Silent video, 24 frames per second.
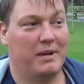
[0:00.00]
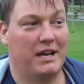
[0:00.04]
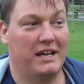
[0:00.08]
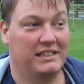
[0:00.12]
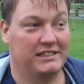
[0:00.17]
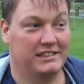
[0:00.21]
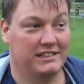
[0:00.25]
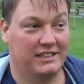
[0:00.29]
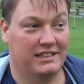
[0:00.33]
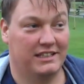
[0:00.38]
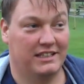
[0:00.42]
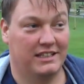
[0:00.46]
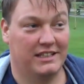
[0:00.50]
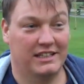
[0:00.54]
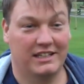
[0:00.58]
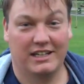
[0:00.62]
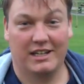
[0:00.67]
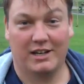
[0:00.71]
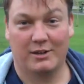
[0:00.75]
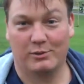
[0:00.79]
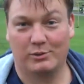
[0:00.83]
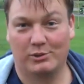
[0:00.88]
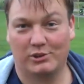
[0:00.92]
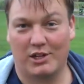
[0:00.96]
Basically,
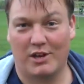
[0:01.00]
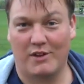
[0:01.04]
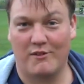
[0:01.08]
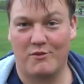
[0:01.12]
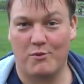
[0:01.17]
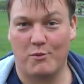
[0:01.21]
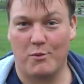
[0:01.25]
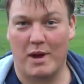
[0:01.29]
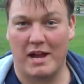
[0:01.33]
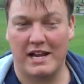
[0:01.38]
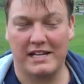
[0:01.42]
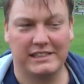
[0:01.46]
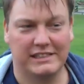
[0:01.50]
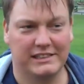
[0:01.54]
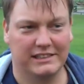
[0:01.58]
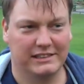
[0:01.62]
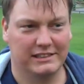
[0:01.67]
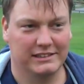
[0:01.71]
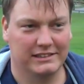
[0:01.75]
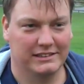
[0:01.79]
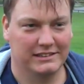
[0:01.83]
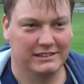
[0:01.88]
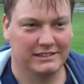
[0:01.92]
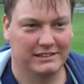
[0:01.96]
I was
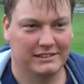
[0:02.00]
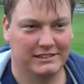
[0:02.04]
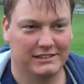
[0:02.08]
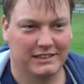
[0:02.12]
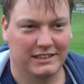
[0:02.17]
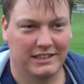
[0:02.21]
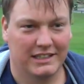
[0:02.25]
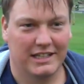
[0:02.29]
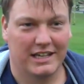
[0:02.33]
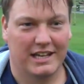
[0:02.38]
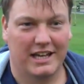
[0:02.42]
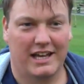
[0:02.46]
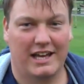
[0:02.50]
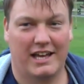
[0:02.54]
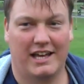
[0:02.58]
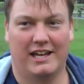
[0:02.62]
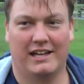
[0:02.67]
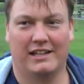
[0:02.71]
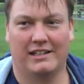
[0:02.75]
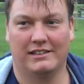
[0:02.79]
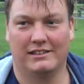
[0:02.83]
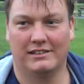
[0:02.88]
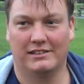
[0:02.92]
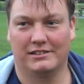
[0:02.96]
overweight
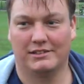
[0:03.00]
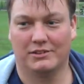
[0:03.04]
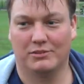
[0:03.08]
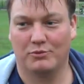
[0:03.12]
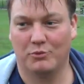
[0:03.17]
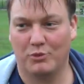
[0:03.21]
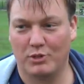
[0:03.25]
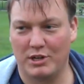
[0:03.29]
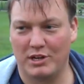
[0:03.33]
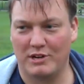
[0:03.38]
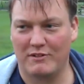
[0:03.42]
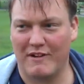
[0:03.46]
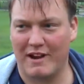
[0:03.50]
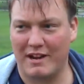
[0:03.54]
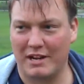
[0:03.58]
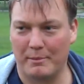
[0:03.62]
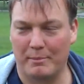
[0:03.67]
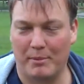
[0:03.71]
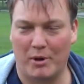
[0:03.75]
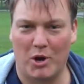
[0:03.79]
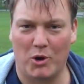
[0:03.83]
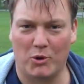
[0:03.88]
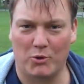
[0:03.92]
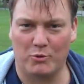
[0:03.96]
and running around
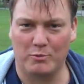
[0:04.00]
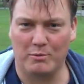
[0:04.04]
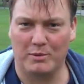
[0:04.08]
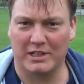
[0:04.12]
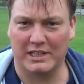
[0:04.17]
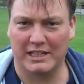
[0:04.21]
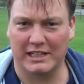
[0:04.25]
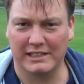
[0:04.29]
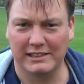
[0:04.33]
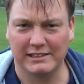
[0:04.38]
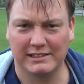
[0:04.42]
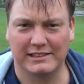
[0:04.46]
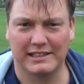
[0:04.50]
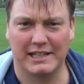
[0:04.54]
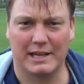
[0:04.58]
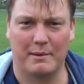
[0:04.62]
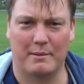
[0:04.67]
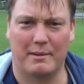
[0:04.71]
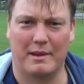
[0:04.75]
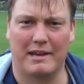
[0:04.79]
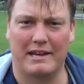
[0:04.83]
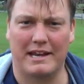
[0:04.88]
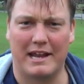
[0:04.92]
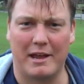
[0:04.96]
the park with my kids,
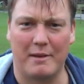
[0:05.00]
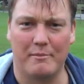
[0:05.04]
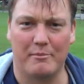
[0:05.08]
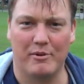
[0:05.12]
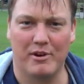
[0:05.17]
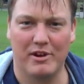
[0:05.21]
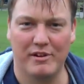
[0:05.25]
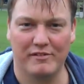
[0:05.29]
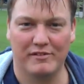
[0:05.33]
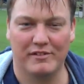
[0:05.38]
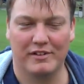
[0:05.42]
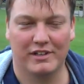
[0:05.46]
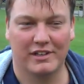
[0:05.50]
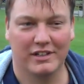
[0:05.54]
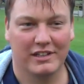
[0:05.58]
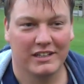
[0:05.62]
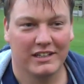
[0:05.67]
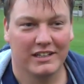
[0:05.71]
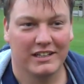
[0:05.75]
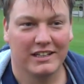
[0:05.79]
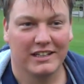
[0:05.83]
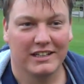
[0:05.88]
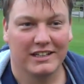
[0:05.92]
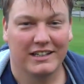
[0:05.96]
kept getting out of breath.
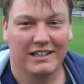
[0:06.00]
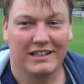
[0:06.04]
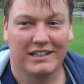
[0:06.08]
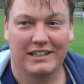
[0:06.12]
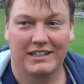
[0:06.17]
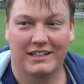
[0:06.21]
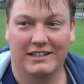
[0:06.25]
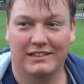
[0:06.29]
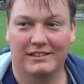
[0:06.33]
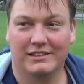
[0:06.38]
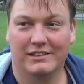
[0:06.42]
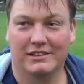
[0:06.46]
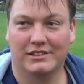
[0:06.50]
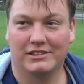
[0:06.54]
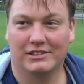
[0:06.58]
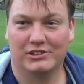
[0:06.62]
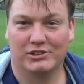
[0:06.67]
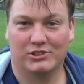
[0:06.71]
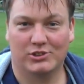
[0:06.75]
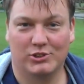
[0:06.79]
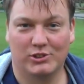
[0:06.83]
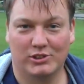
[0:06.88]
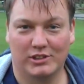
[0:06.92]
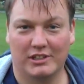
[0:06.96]
And I
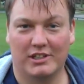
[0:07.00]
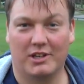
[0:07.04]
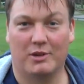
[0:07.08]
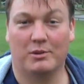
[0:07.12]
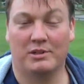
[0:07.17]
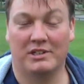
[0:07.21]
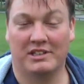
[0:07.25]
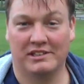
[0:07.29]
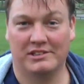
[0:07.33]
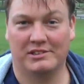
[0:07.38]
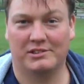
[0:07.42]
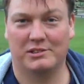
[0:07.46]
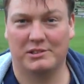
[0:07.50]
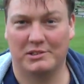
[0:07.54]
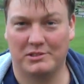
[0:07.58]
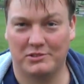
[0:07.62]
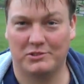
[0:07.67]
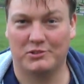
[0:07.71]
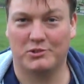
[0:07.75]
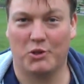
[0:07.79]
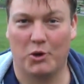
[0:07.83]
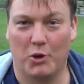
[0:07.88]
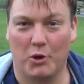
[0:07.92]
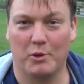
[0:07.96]
decided I needed
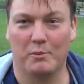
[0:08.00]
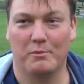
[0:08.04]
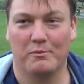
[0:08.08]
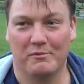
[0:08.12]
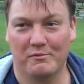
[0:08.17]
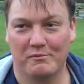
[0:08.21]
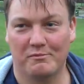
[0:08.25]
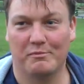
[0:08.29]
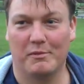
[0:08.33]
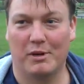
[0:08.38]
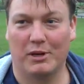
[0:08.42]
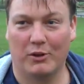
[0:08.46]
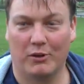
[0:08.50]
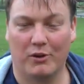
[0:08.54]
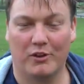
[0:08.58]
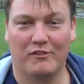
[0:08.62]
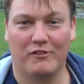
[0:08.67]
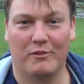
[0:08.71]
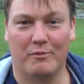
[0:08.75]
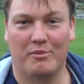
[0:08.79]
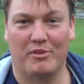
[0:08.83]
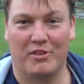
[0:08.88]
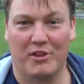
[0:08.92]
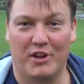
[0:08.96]
time in my
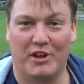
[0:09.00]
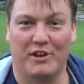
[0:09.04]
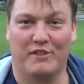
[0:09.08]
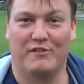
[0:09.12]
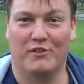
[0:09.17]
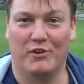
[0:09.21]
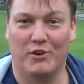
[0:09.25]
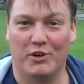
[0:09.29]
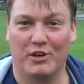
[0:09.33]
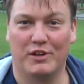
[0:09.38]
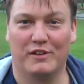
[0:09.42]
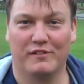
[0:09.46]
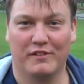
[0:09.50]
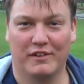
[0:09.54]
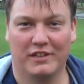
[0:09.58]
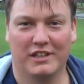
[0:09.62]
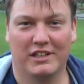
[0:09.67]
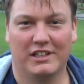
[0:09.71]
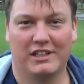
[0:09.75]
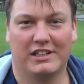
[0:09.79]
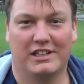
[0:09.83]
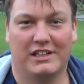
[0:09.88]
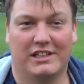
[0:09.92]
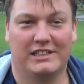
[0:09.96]
life. I'm 35.
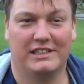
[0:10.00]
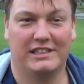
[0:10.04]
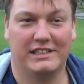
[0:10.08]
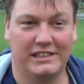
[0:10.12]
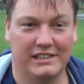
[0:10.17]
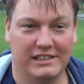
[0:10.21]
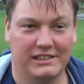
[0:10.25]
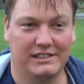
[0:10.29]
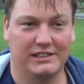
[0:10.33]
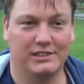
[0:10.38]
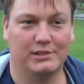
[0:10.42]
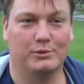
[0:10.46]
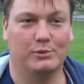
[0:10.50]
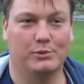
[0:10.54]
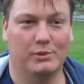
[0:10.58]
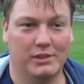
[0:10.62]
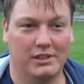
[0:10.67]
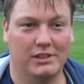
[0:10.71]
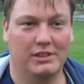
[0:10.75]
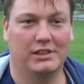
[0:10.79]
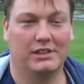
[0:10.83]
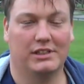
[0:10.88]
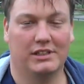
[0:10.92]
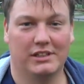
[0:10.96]
I needed to
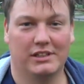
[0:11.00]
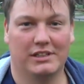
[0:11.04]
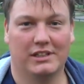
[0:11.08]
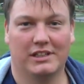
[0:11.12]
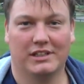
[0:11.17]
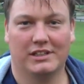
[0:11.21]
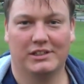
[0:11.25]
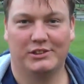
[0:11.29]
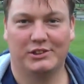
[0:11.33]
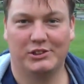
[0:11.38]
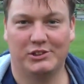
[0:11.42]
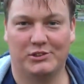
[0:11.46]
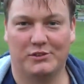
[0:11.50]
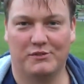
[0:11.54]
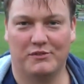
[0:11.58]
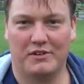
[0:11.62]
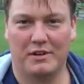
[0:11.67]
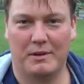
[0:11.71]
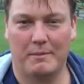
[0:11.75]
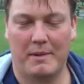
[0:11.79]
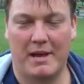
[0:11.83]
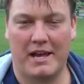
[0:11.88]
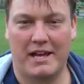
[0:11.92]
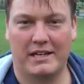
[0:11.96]
do
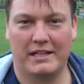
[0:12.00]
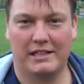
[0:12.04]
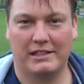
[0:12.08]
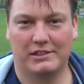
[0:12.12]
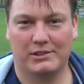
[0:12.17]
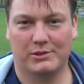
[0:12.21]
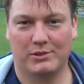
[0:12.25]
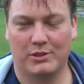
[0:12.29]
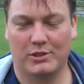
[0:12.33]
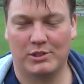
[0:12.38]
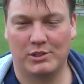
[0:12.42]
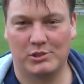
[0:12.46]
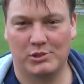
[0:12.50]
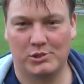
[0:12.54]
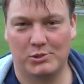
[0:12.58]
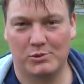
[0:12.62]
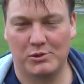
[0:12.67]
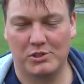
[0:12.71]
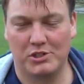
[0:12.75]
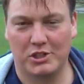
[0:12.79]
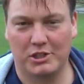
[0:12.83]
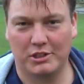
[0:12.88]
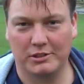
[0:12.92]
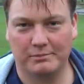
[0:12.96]
something about it. So I got in
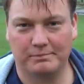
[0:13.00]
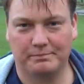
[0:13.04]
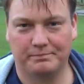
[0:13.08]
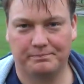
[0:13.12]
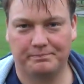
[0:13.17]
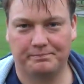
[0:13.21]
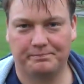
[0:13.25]
touch with John.